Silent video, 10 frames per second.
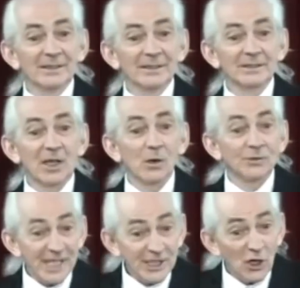So, oh,
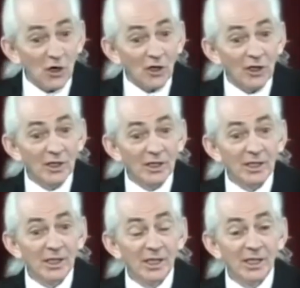this door?
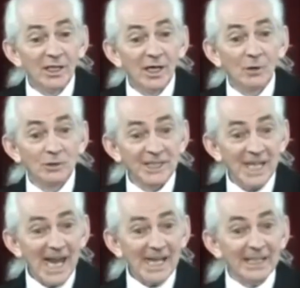Yeah. Oh,
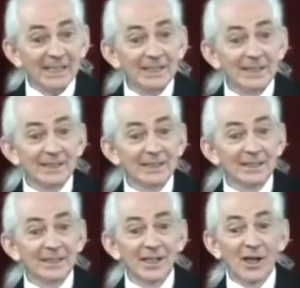today?
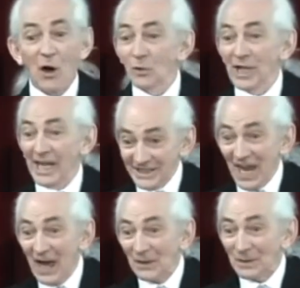Yeah. Oh, like
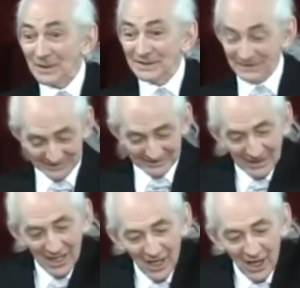now?
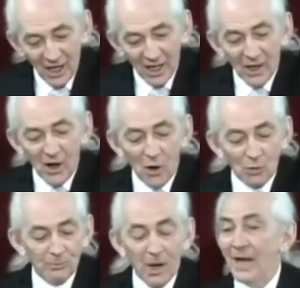Yes.
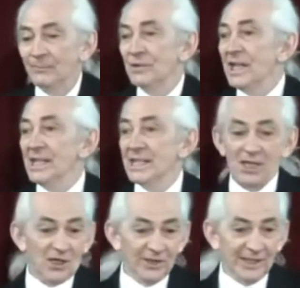Oh, I'm really
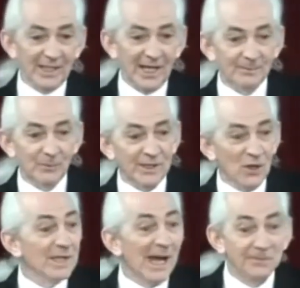sorry. We
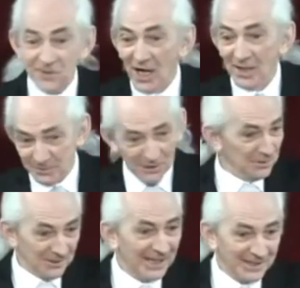don't have time to
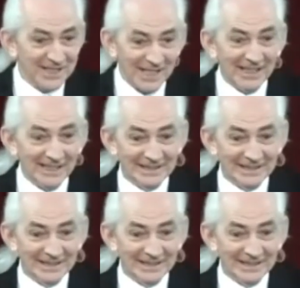do that today.